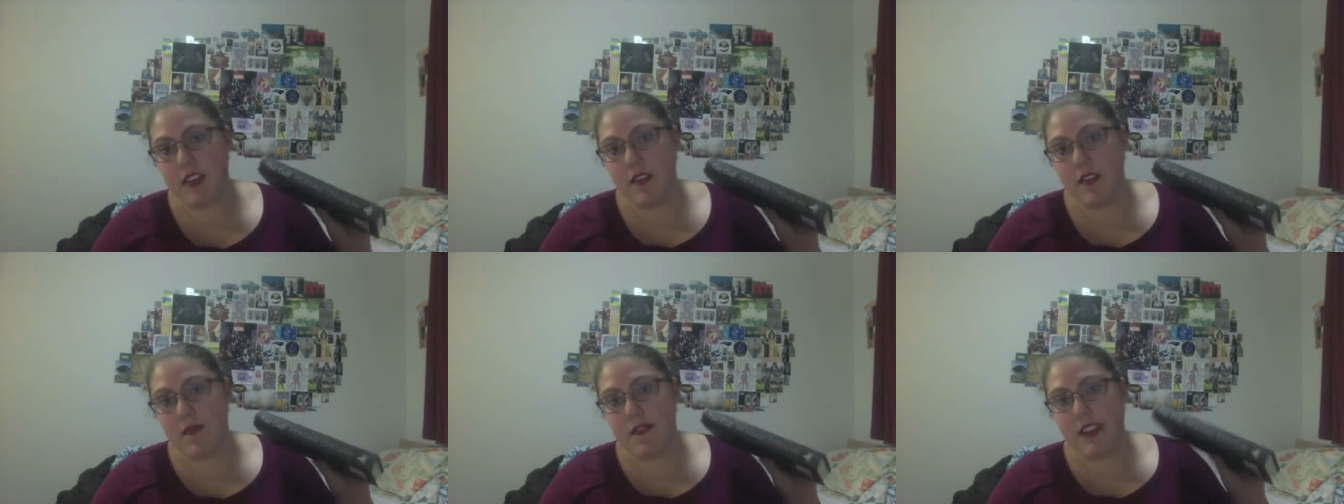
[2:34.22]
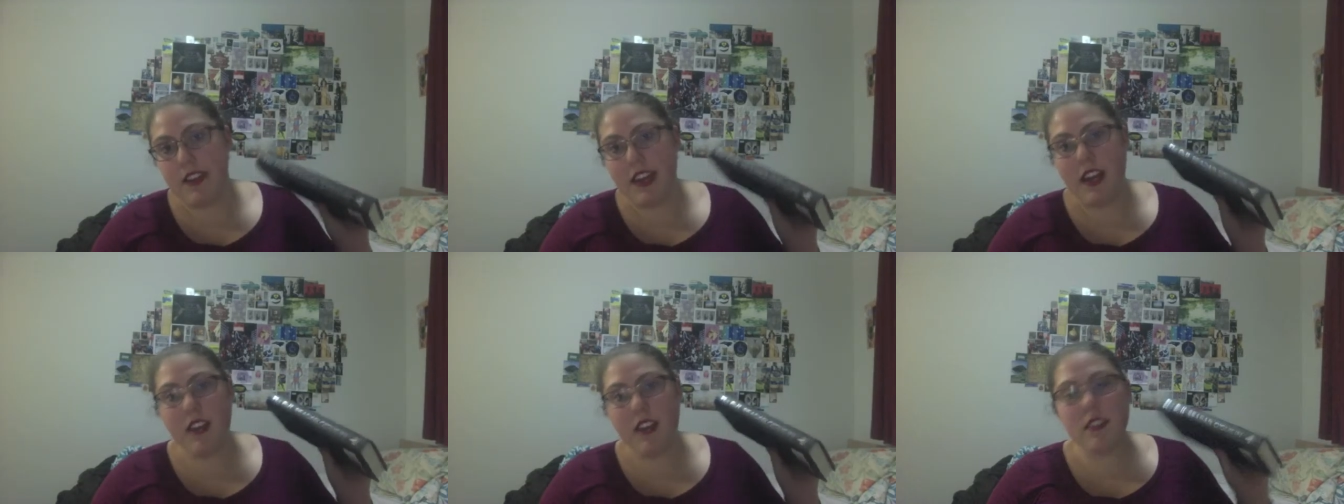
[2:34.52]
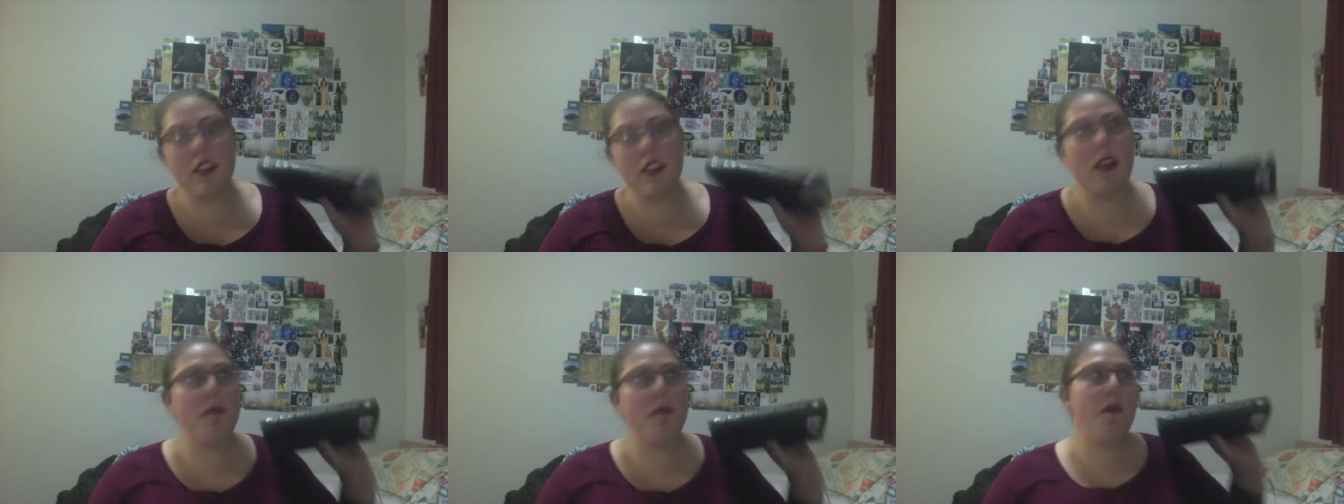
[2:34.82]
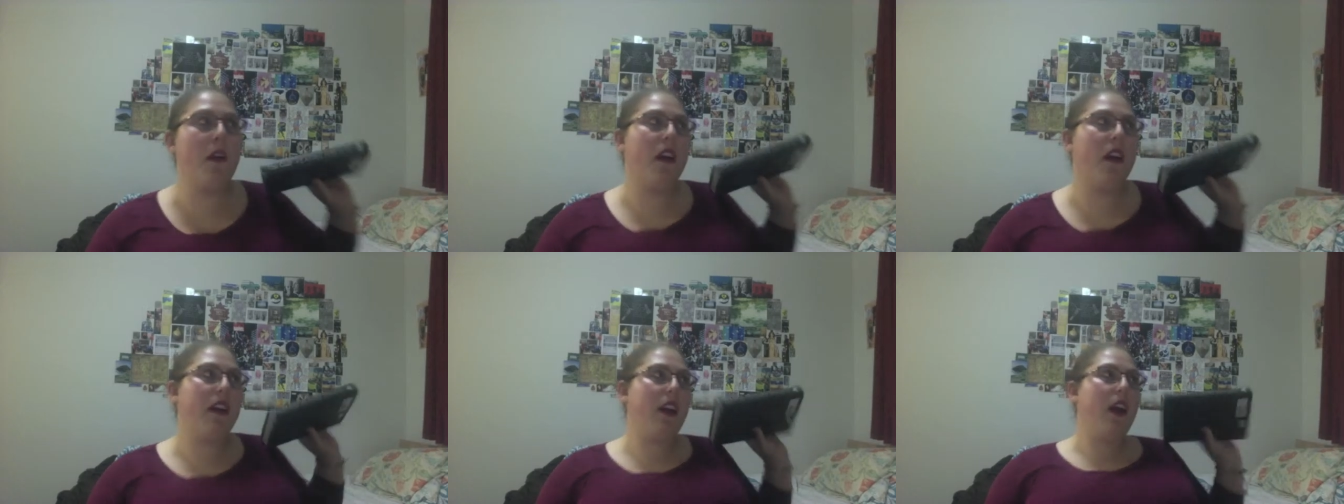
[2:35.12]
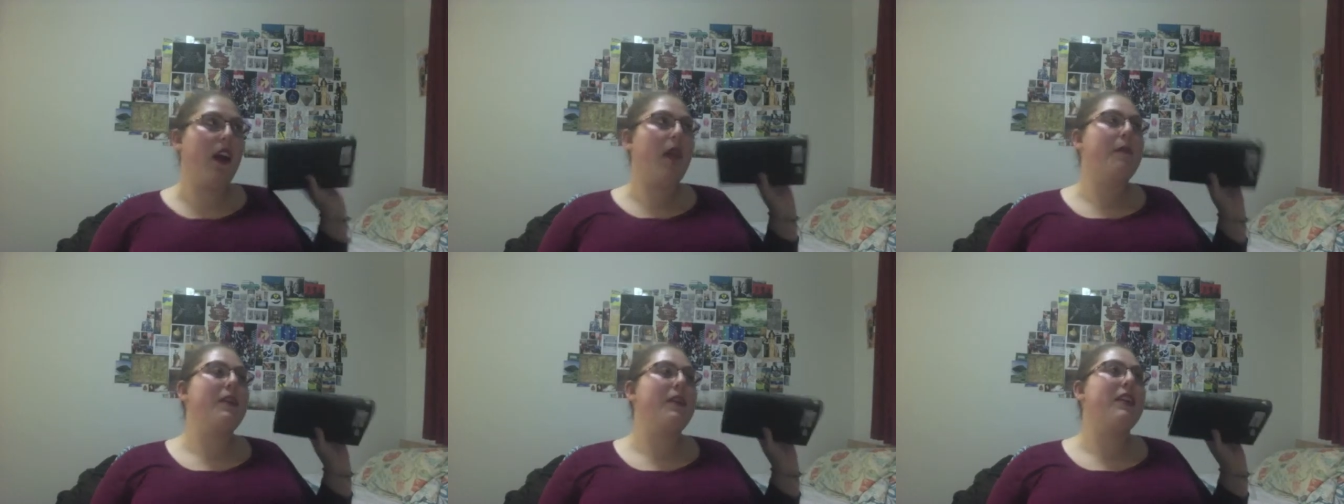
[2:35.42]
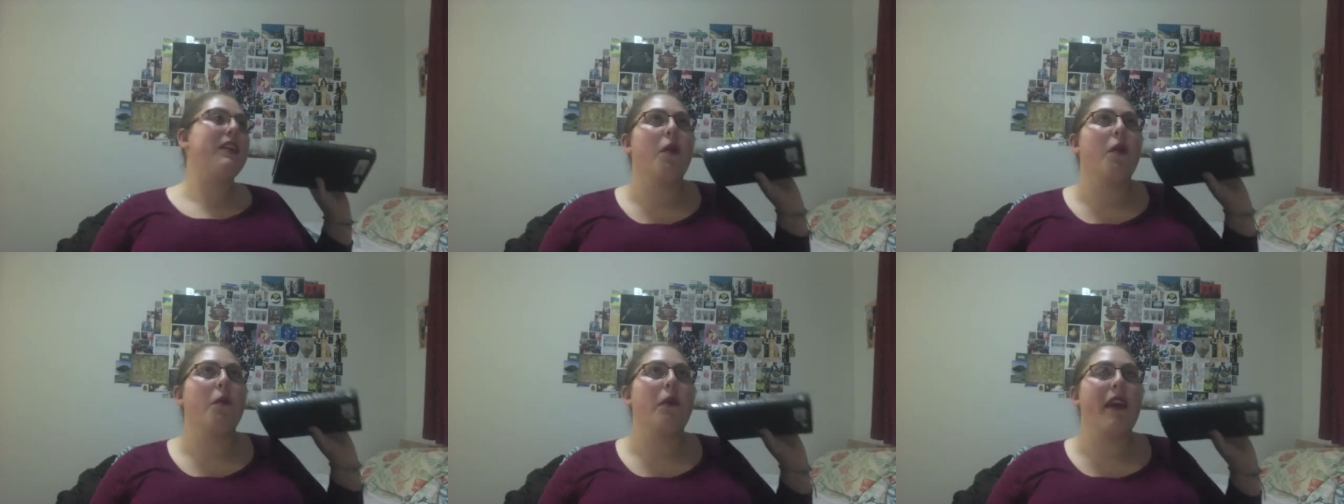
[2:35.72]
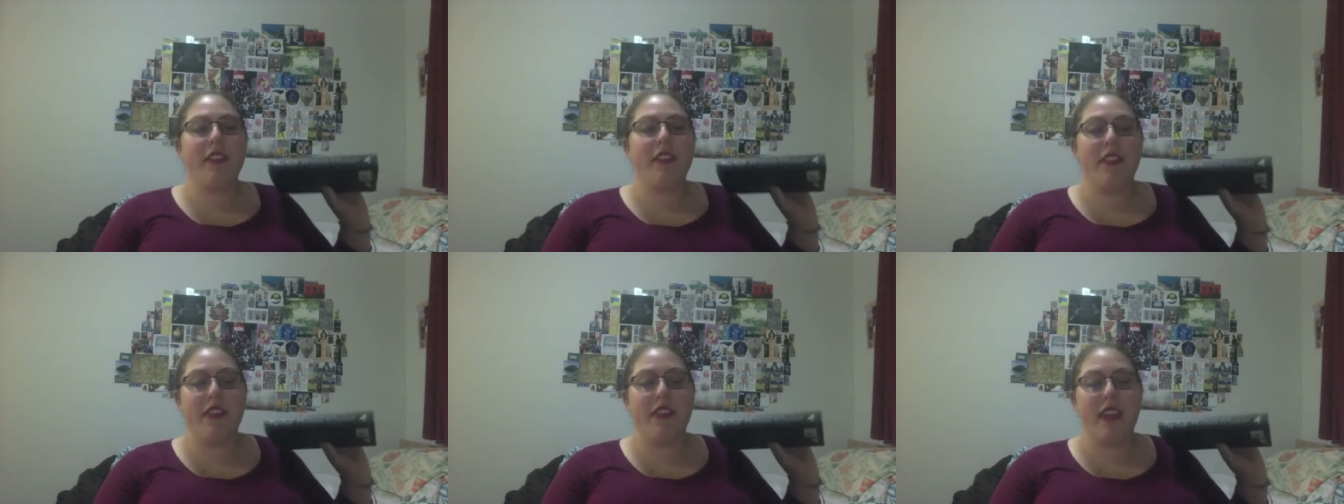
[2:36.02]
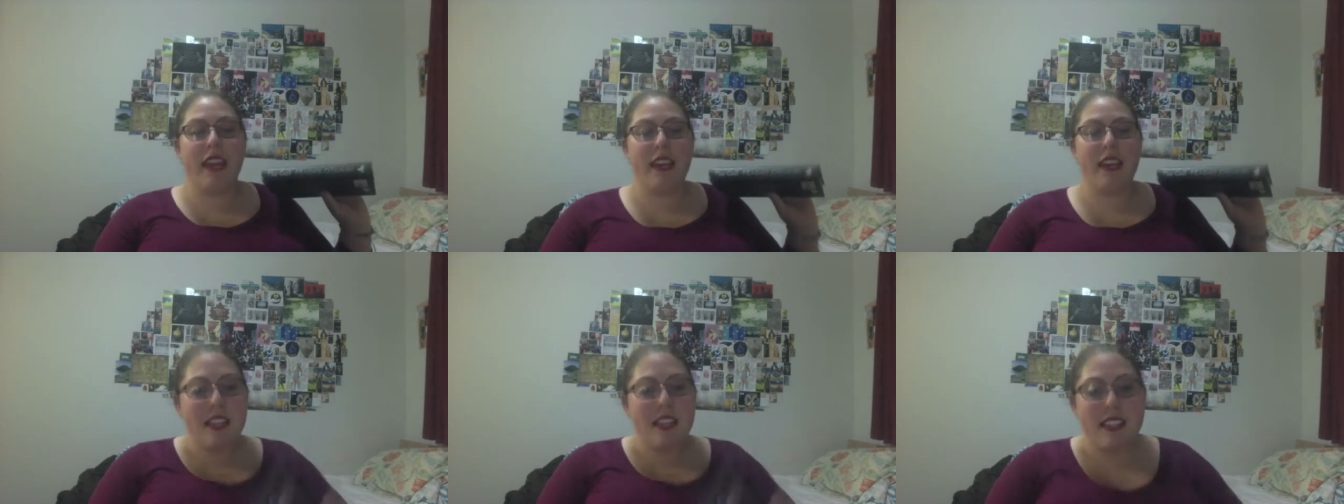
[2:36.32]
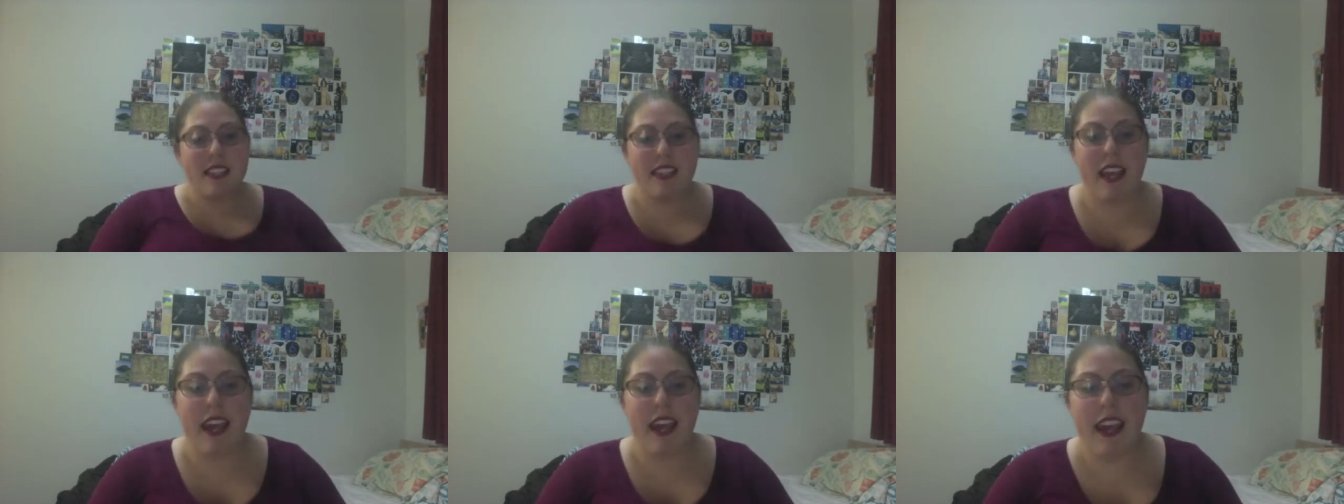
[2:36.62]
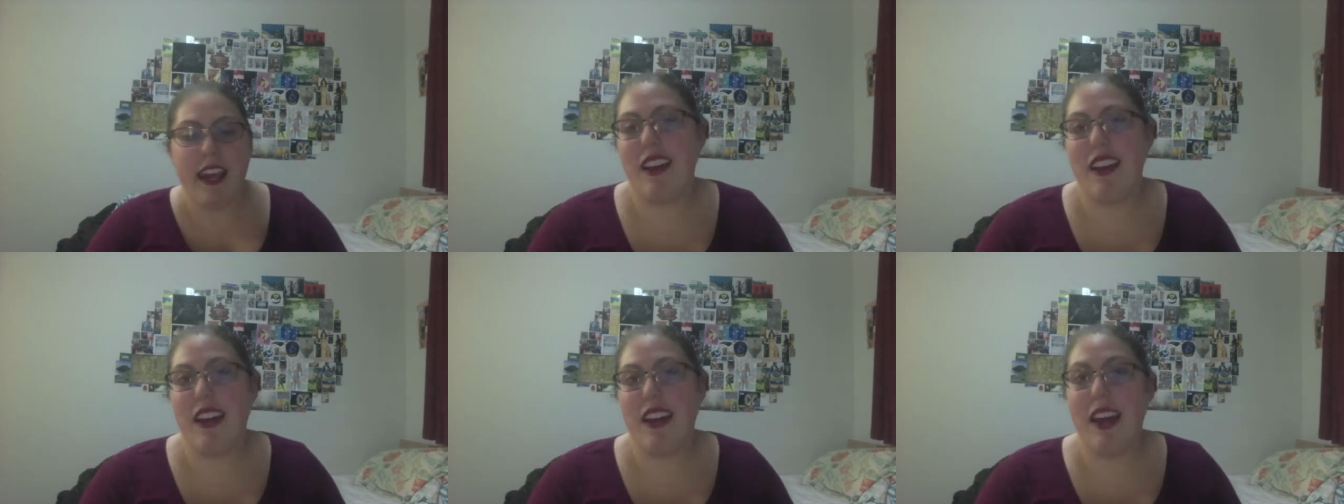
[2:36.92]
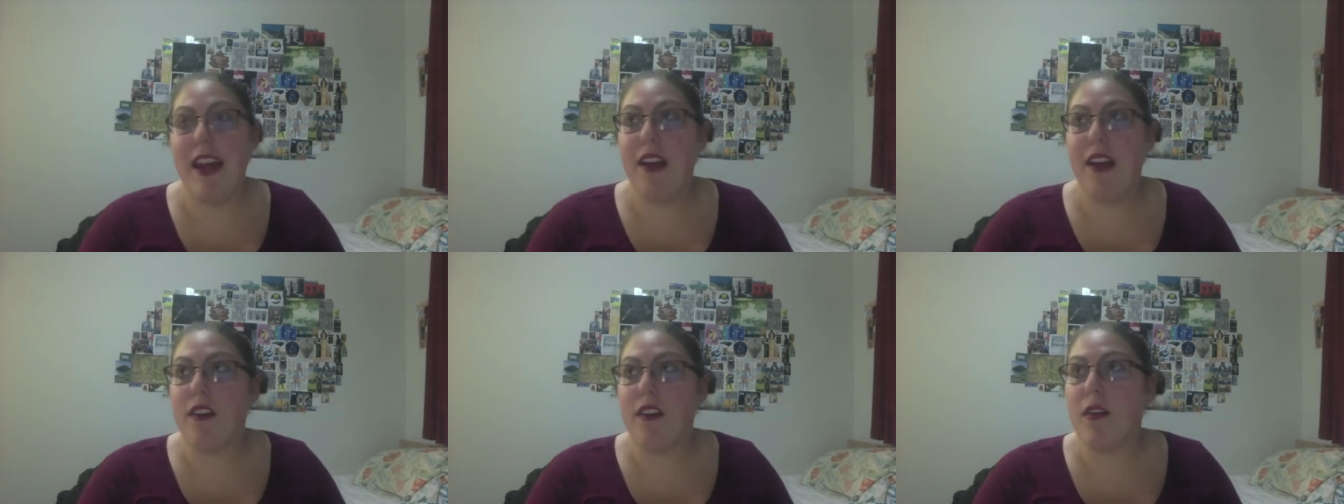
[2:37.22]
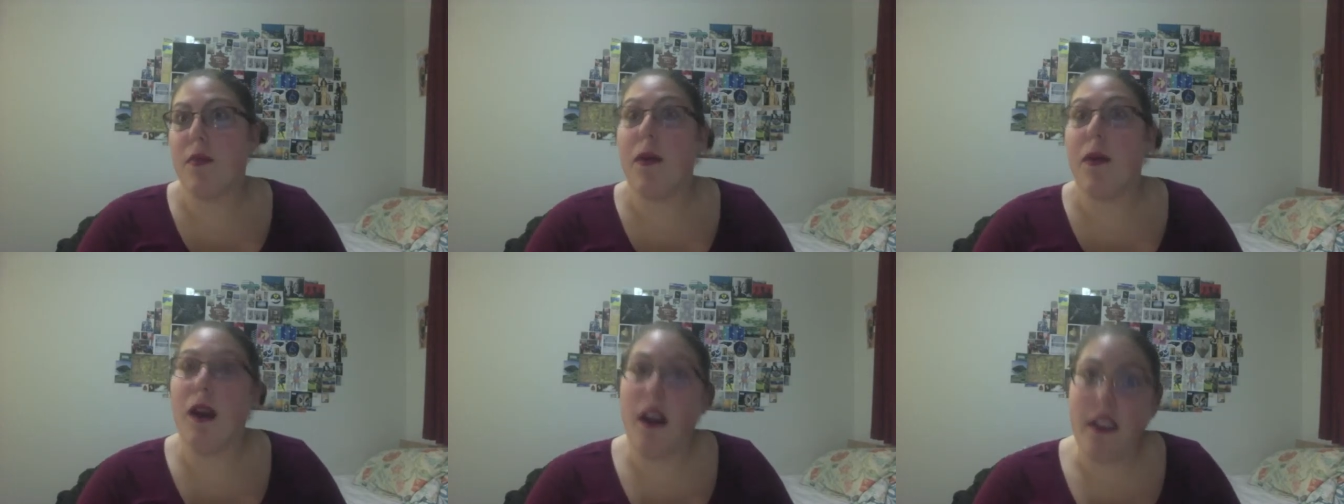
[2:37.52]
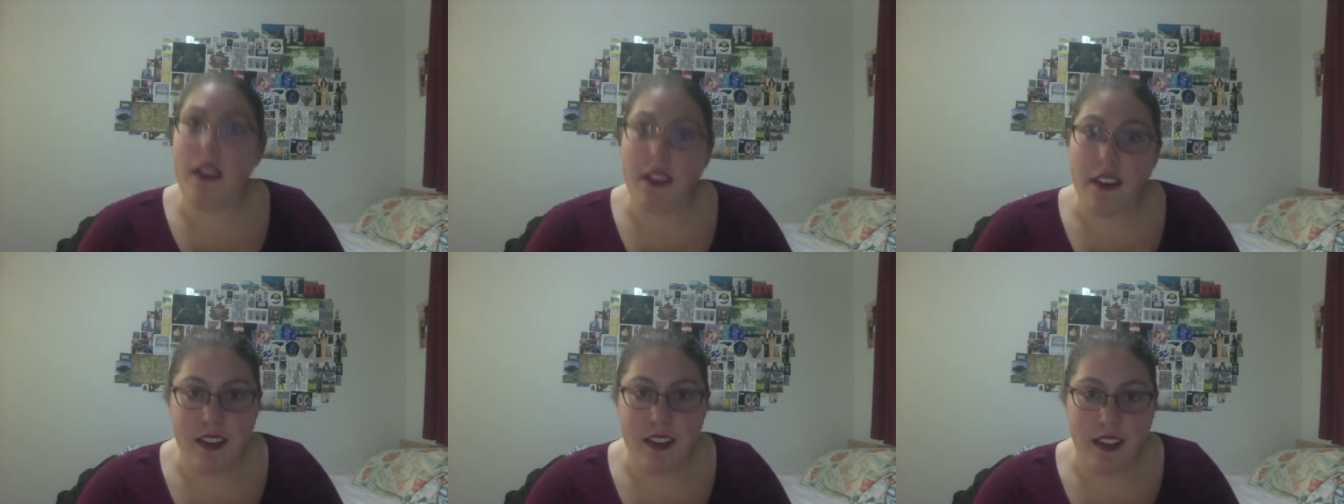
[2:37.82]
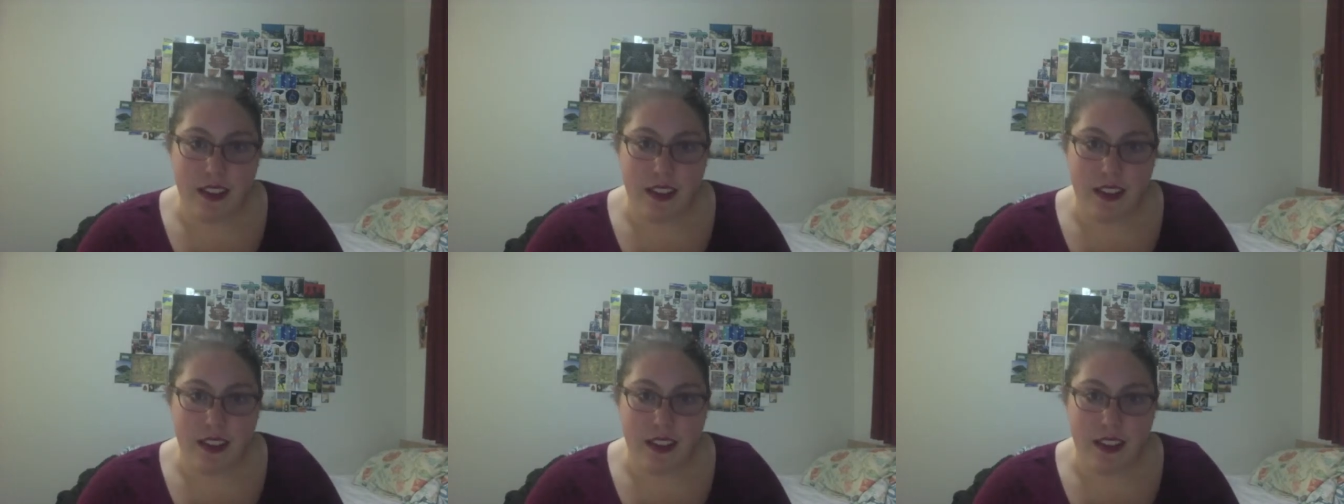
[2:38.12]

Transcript: it has a lot more in common with things like Harry Potter,